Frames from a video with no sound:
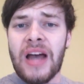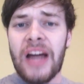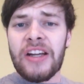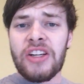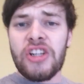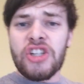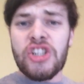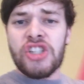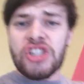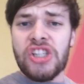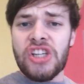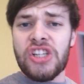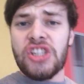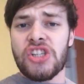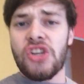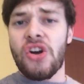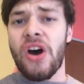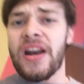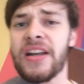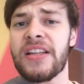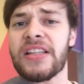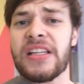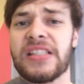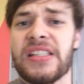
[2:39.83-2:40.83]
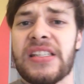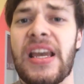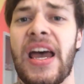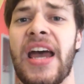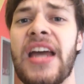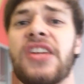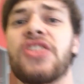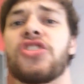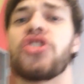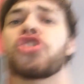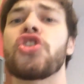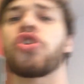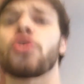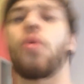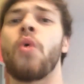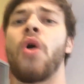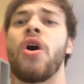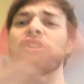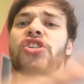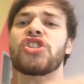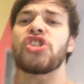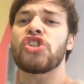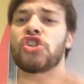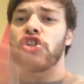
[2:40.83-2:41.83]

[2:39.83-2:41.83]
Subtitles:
and you just decided to say, do you know what?